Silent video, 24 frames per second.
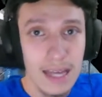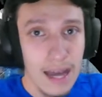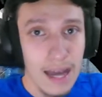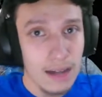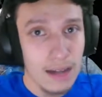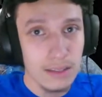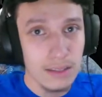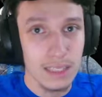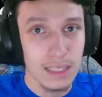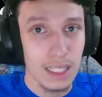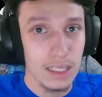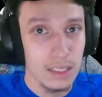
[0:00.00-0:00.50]

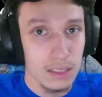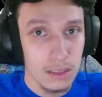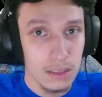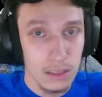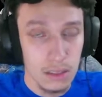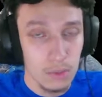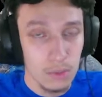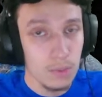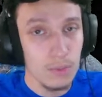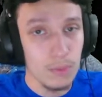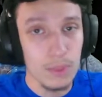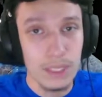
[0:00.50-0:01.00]
house at least.
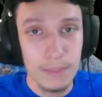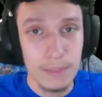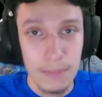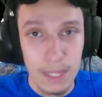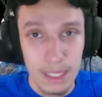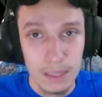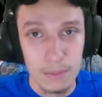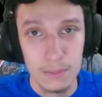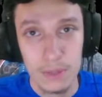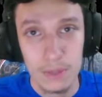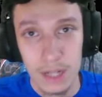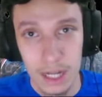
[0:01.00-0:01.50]
Look, we're
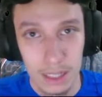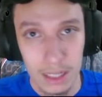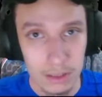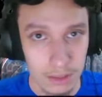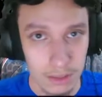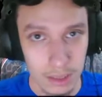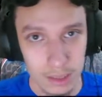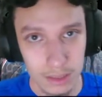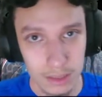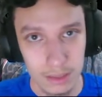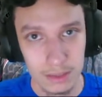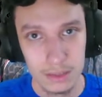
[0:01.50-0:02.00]
making
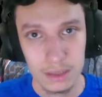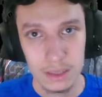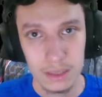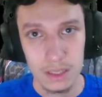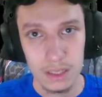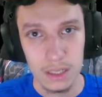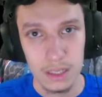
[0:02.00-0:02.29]
progress.